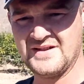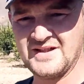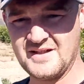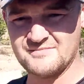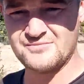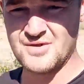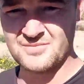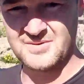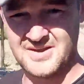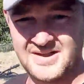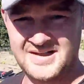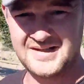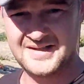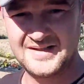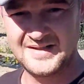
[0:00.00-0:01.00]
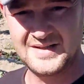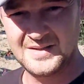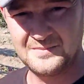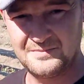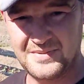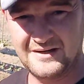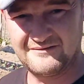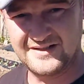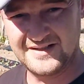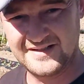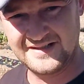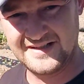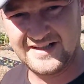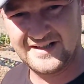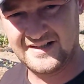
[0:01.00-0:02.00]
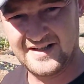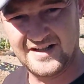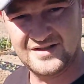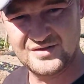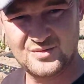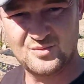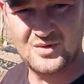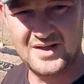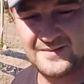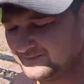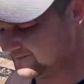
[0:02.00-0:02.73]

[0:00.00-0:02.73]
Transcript: I'm probably buried in here somewhere.